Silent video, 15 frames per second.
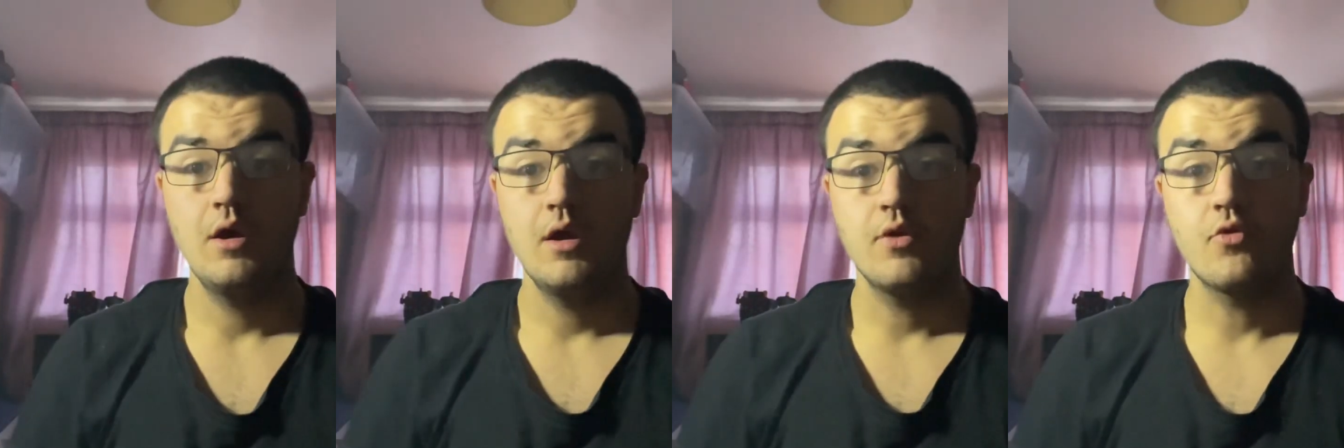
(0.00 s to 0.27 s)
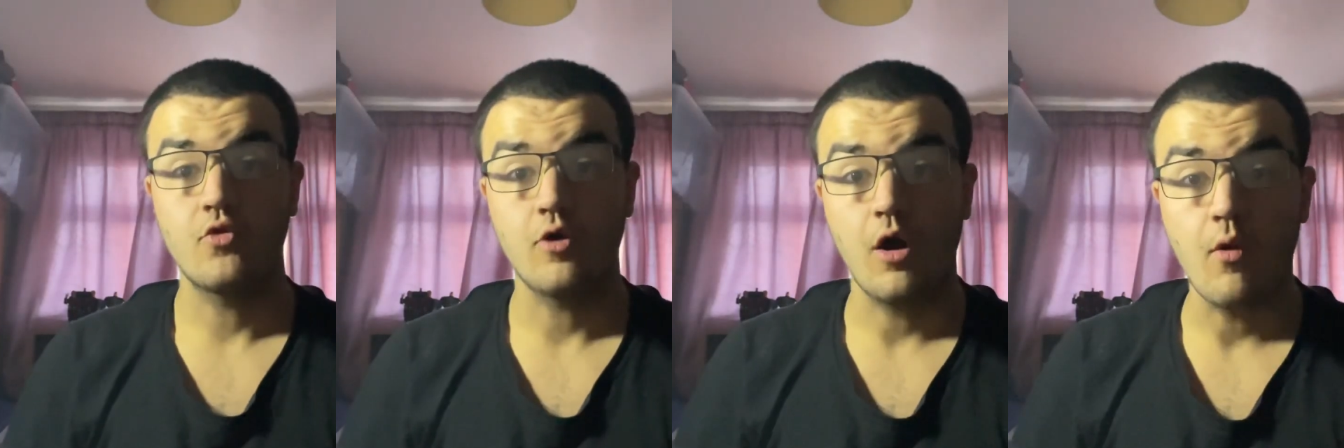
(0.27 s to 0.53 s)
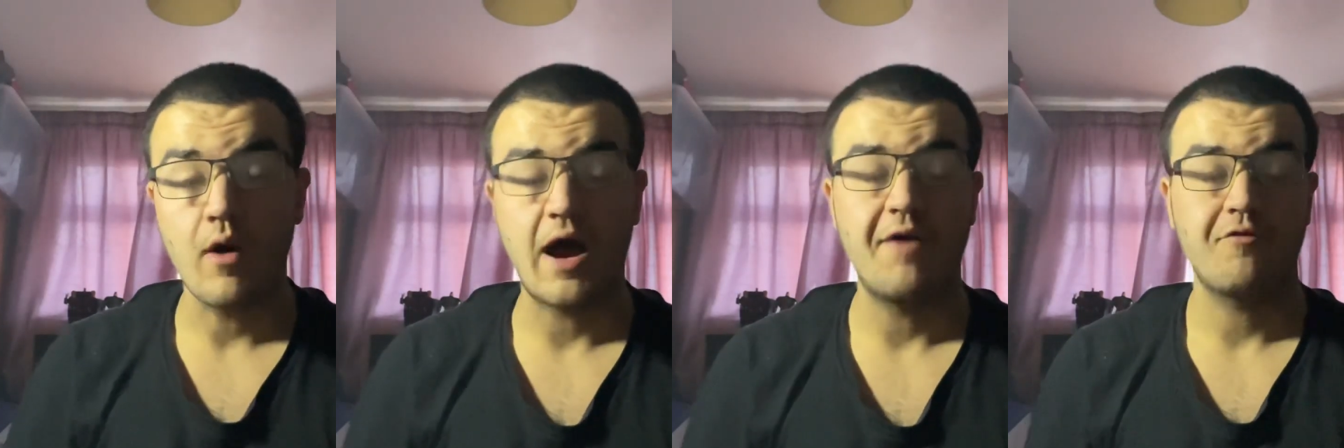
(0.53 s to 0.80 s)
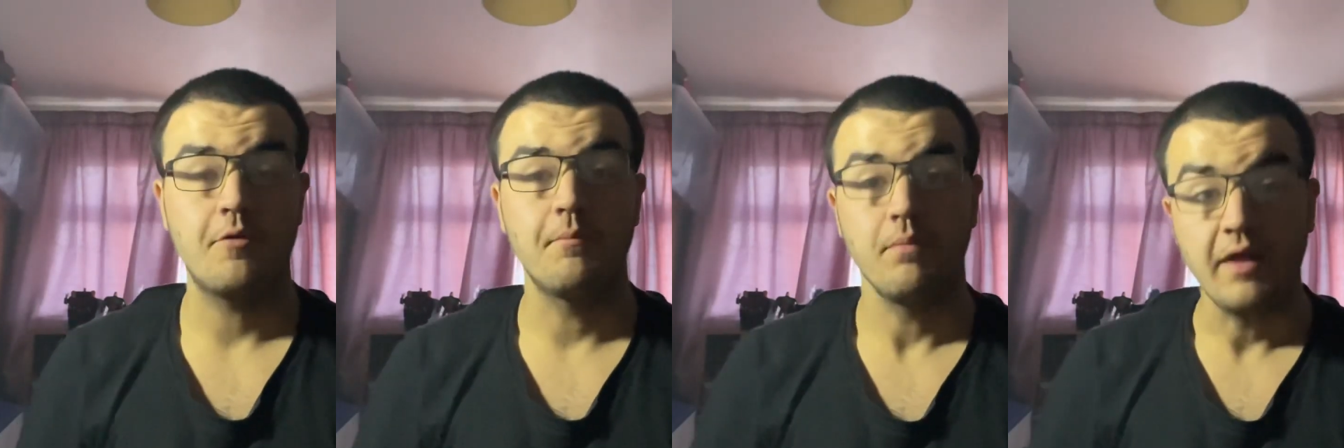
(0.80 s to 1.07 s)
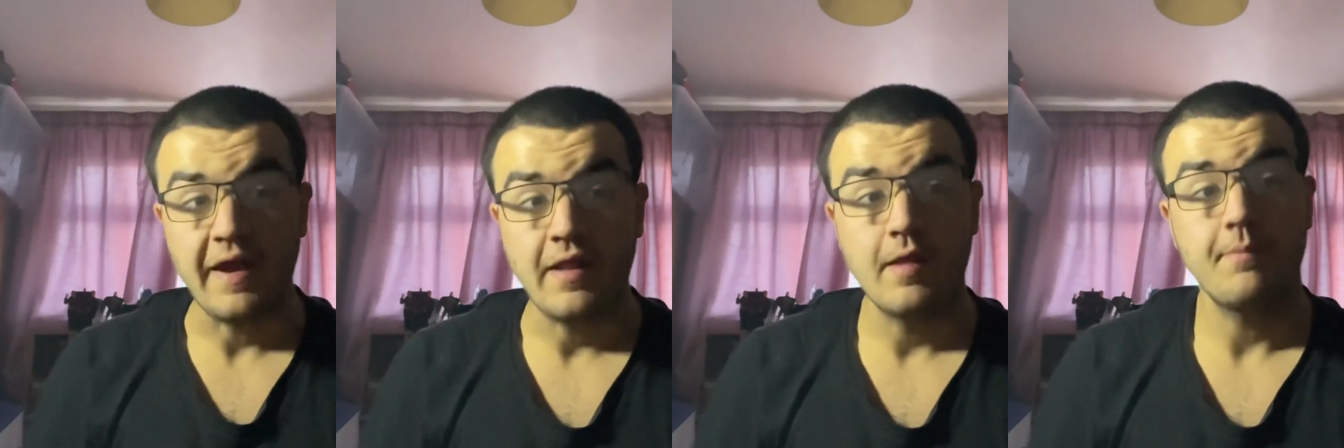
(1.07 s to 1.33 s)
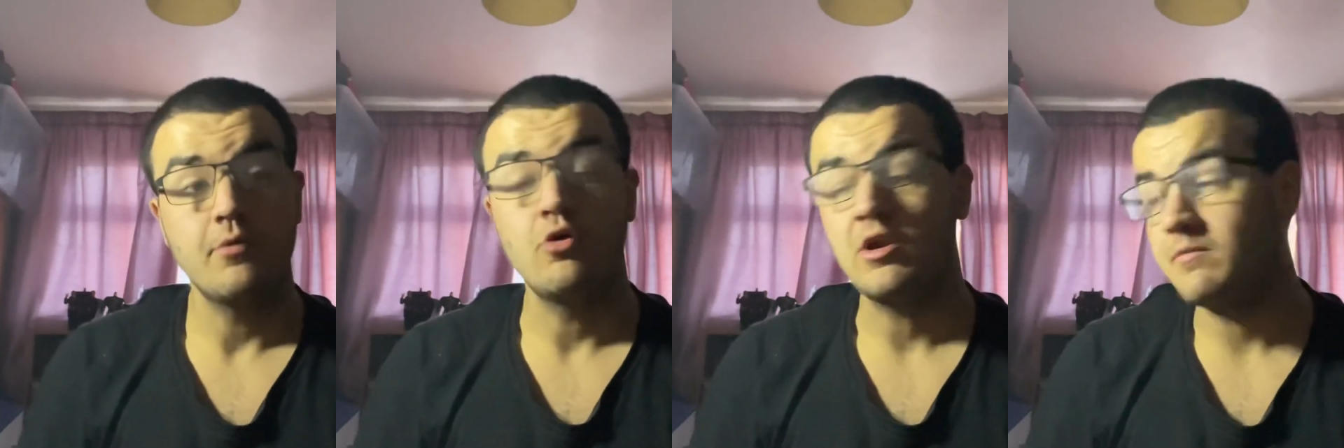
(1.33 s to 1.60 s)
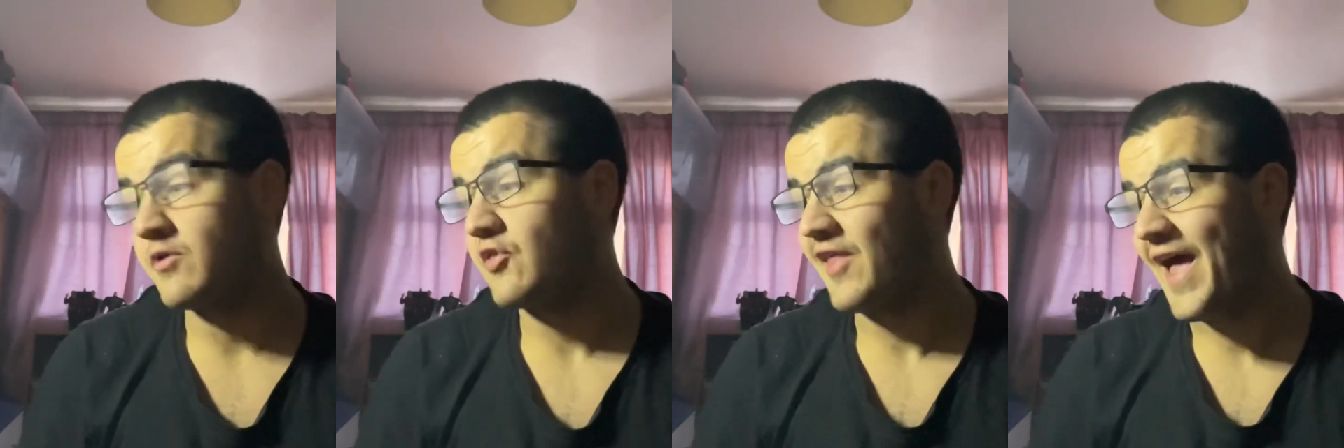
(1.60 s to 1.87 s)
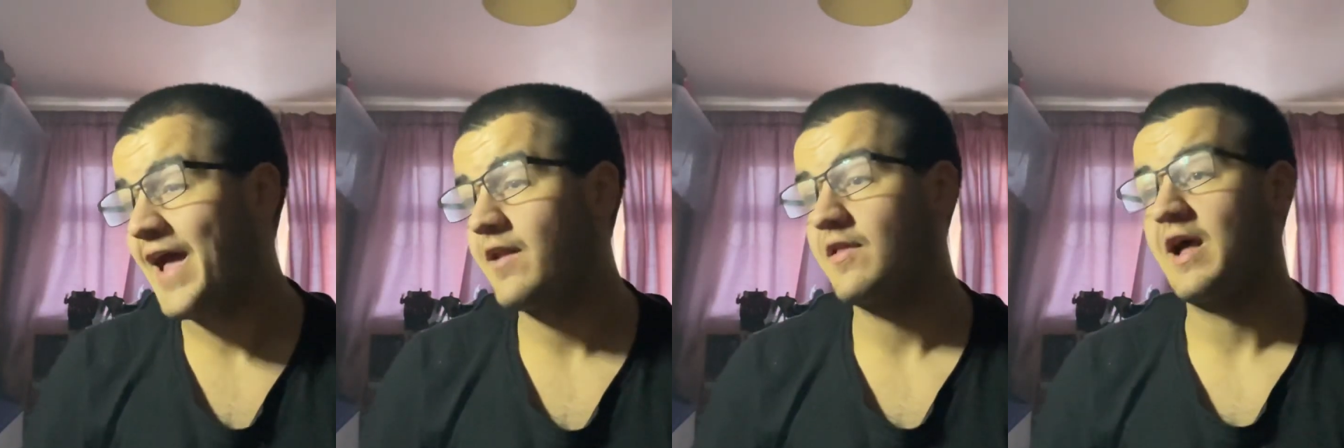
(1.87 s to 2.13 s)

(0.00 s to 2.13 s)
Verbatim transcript: So I've completed building my set